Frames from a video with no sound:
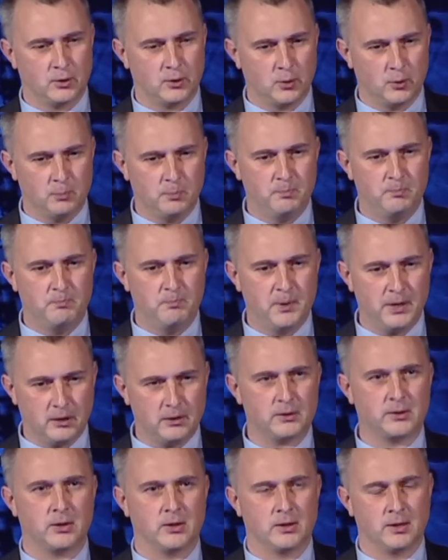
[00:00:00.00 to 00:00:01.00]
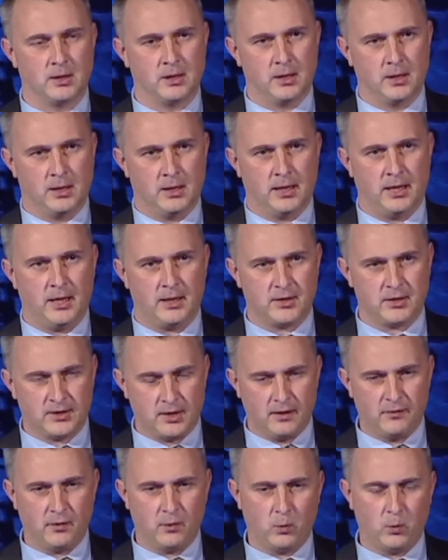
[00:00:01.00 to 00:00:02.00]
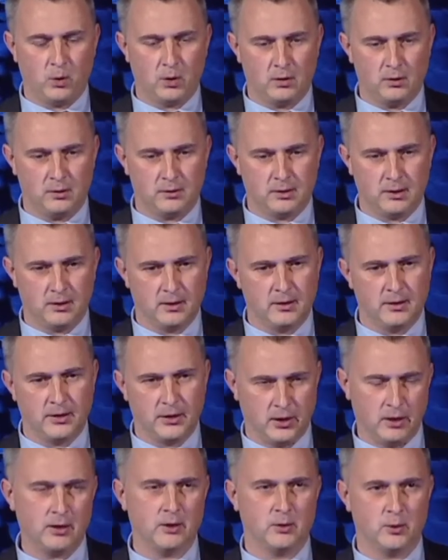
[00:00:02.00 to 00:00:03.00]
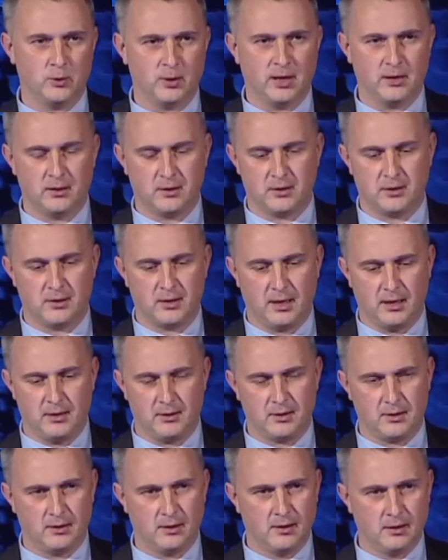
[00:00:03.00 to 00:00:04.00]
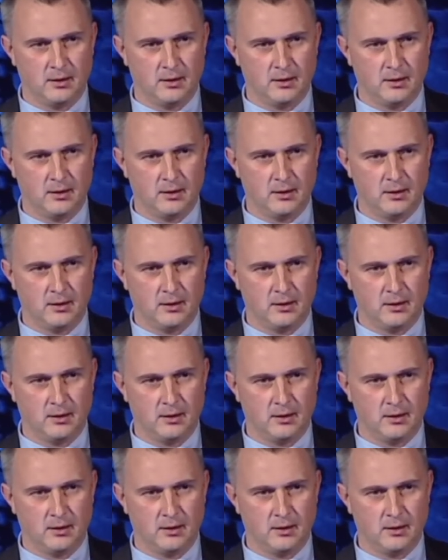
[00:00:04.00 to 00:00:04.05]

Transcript: to build a safer world here in the United States.